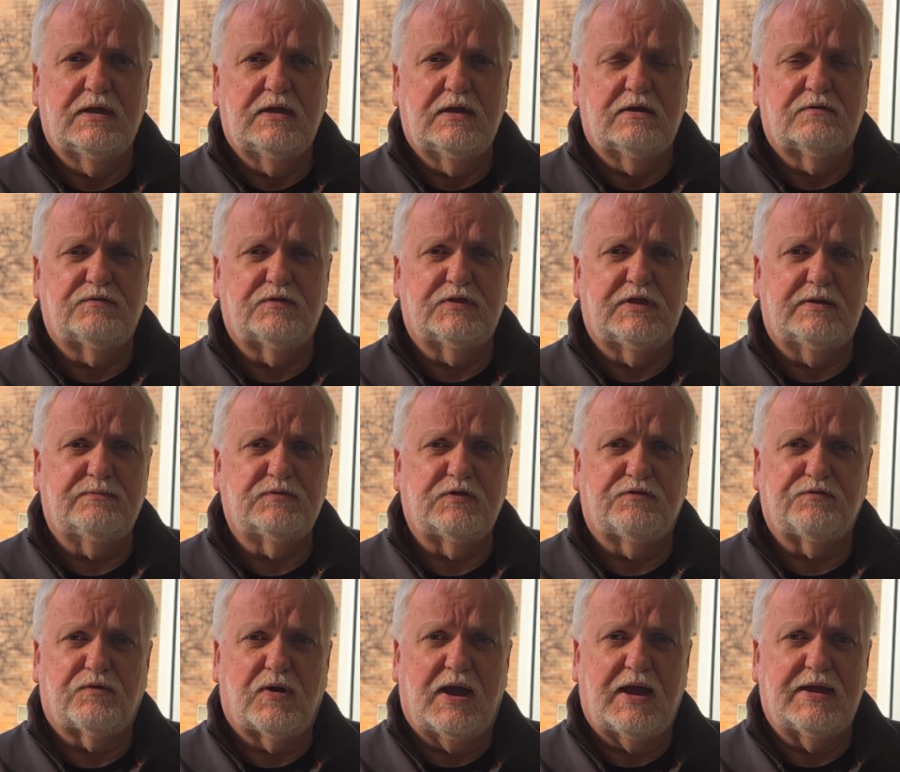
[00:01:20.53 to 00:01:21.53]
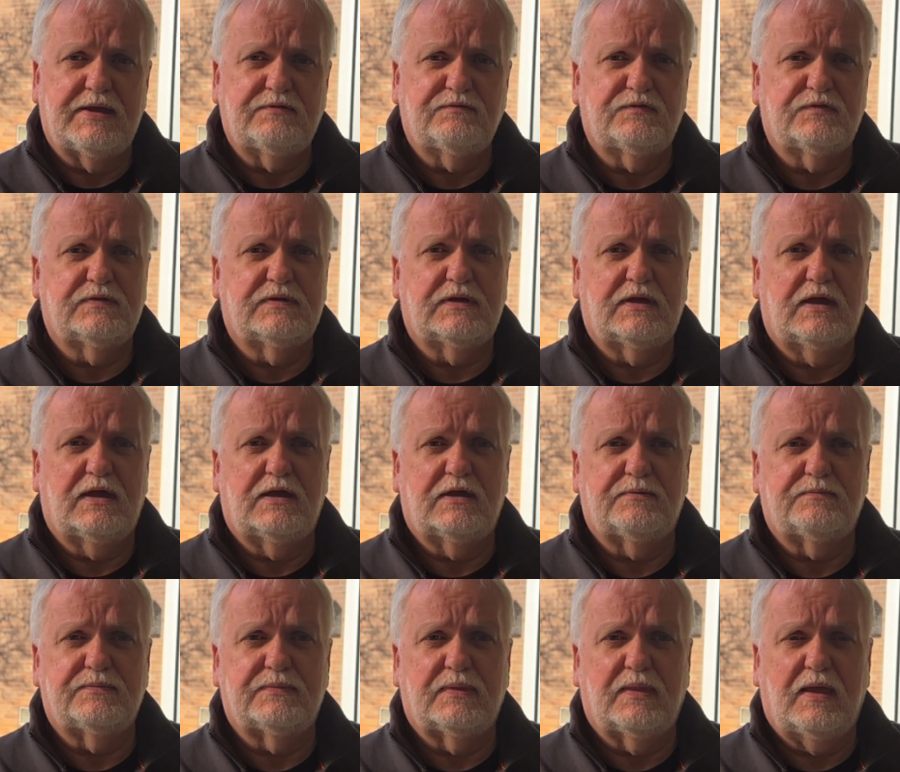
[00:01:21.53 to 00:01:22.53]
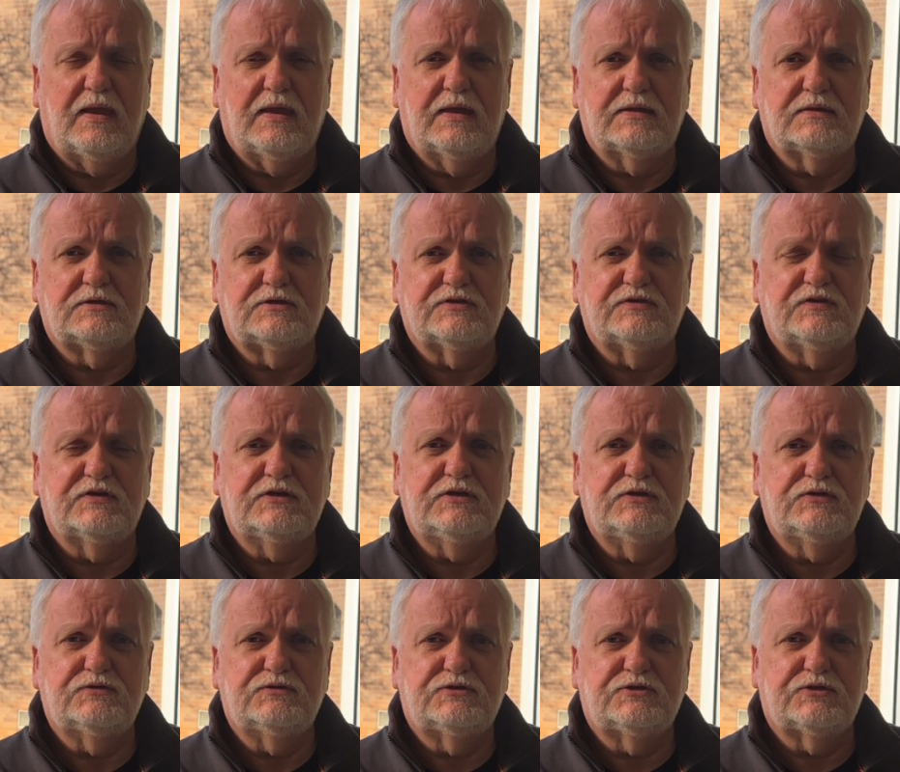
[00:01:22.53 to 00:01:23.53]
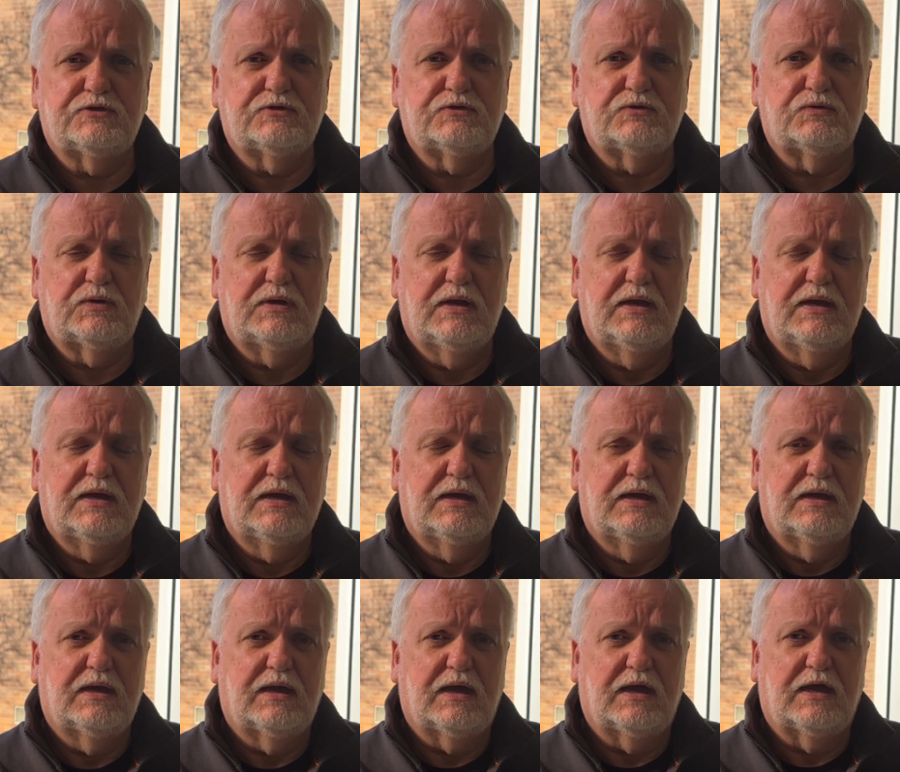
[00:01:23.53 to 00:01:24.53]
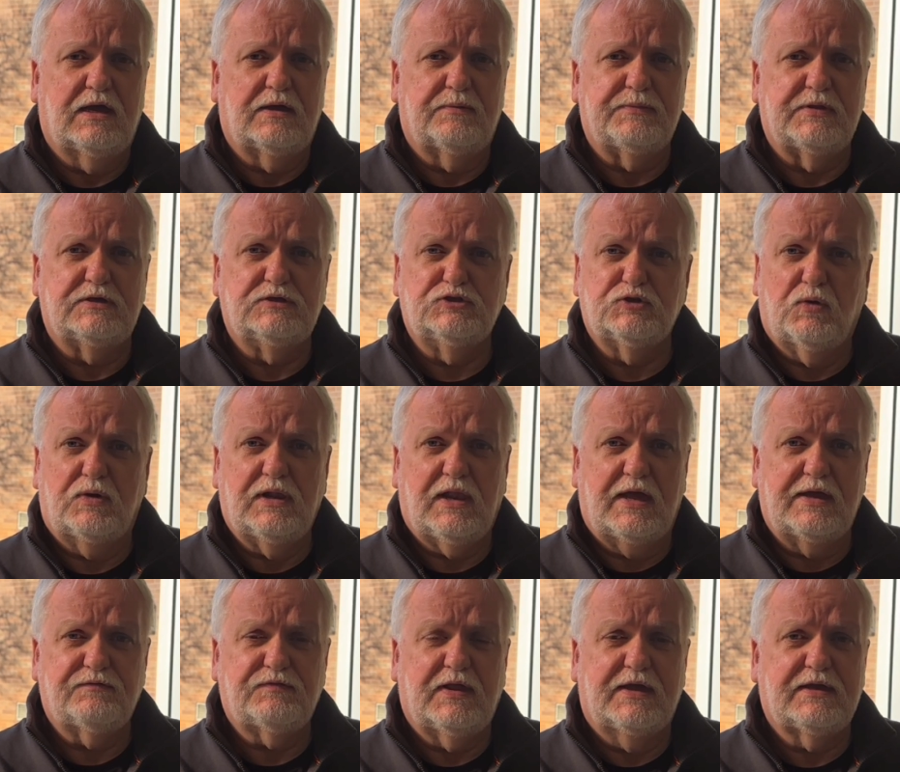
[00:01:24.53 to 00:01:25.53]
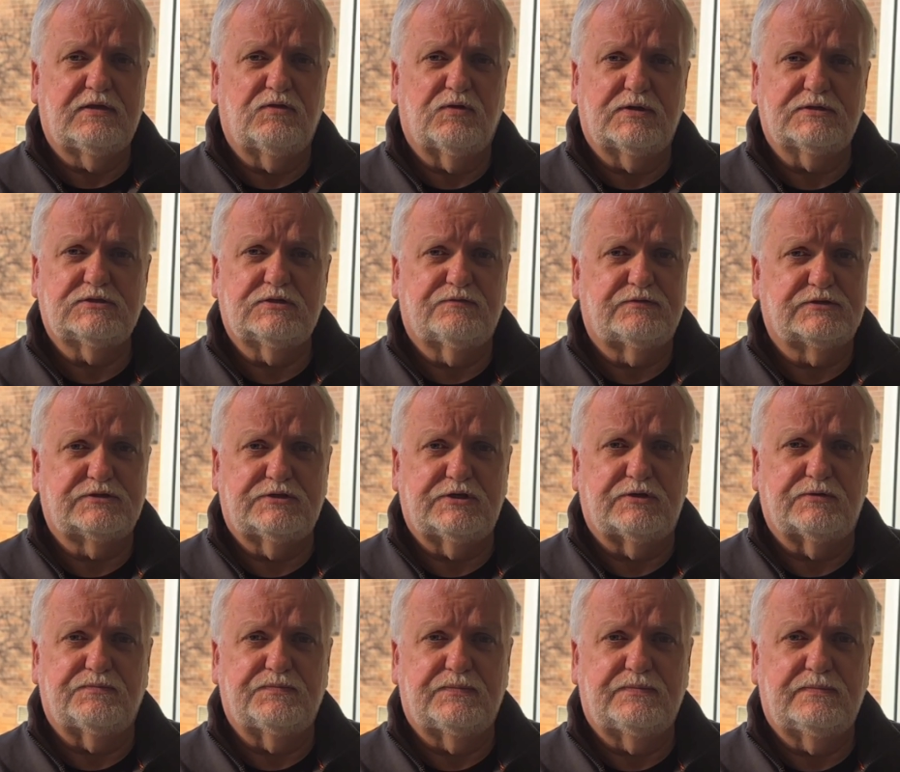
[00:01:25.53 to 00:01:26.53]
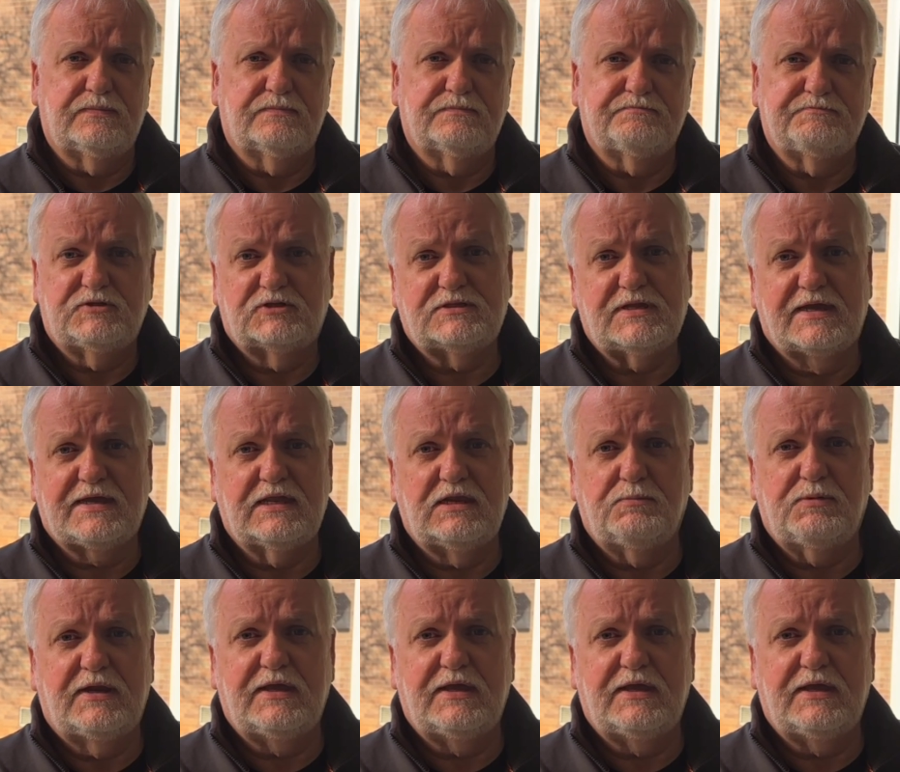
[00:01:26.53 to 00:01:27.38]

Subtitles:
for them to thrive and continue to enjoy life like the rest of us do, just like anybody